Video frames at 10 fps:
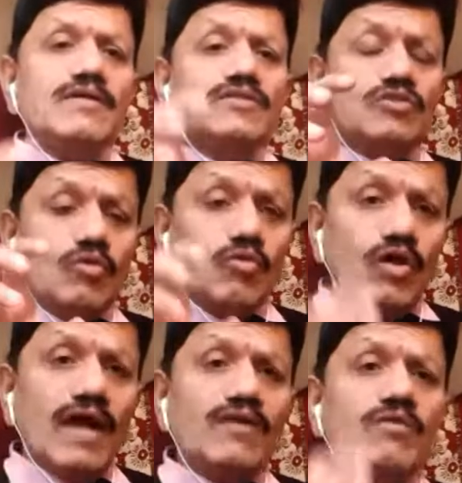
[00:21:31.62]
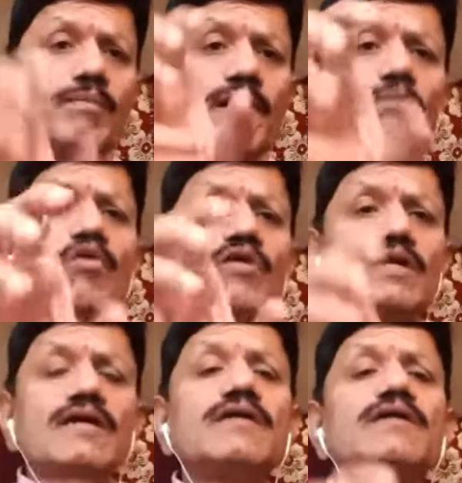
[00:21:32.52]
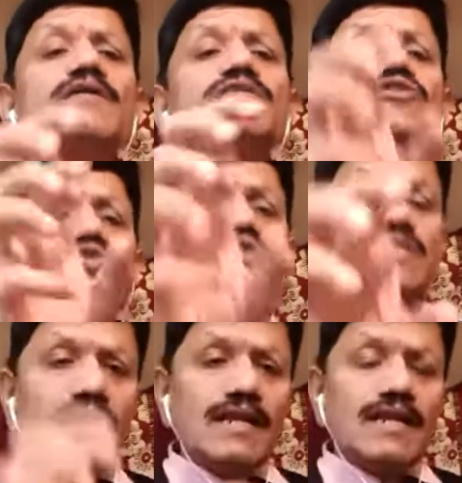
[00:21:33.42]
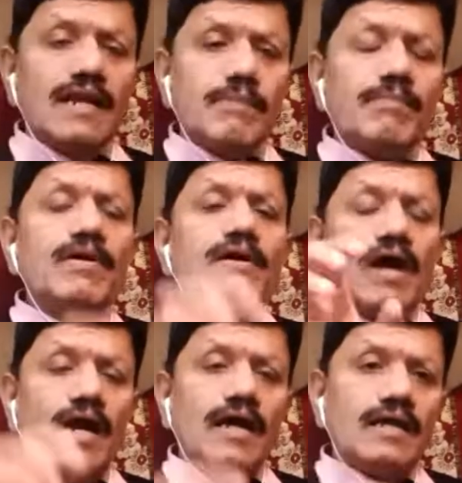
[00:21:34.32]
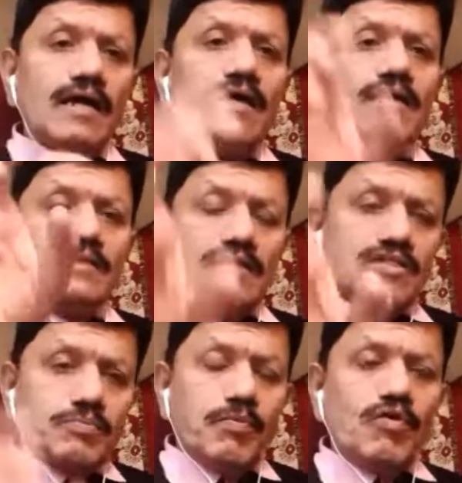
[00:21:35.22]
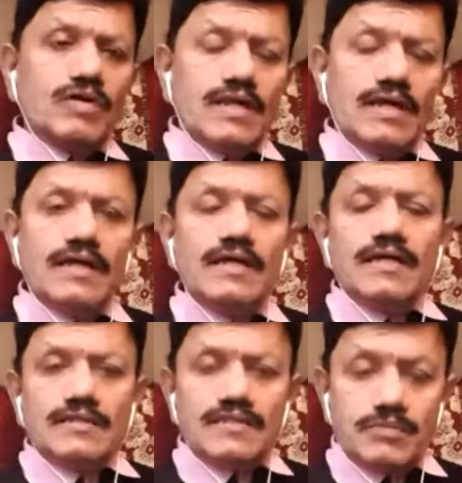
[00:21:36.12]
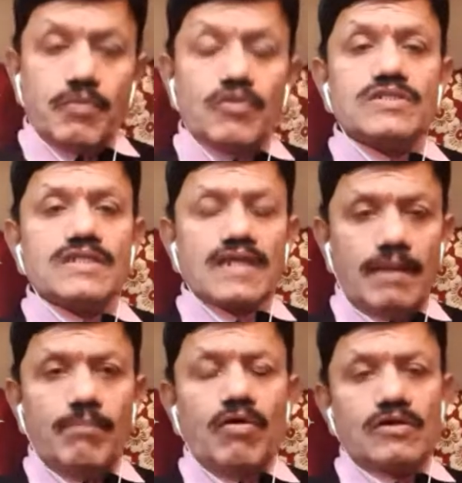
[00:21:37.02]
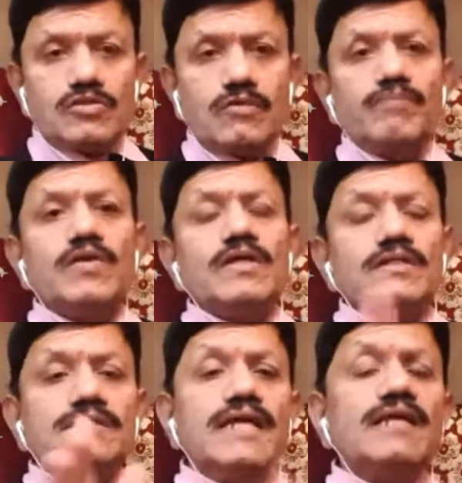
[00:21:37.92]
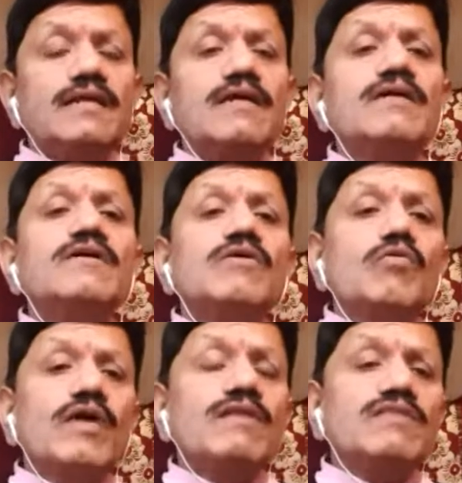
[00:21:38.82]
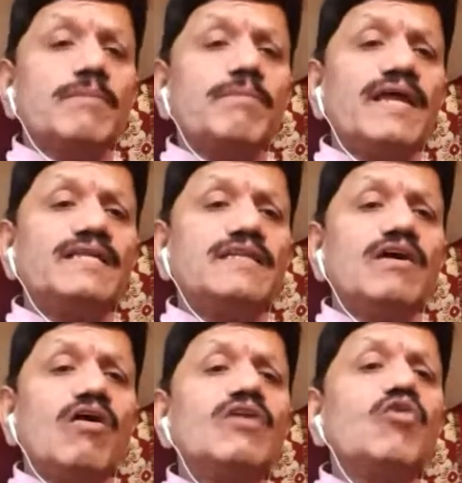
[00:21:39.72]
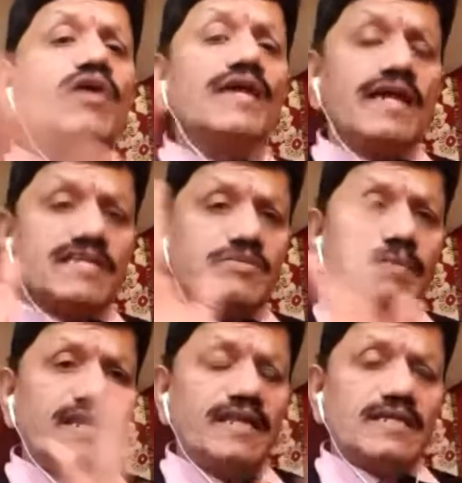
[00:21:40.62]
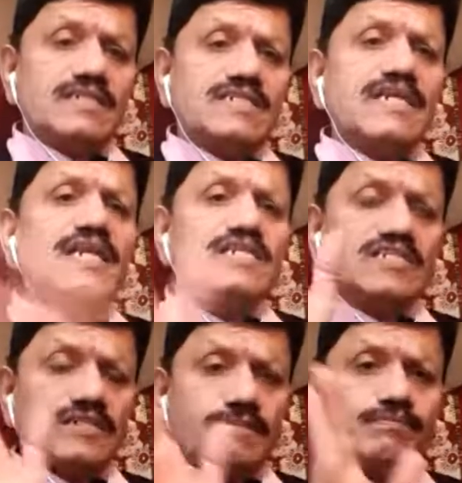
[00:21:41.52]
So we have to promote the social club and the sports club also. Then we have to supply the ongoing experience, skills.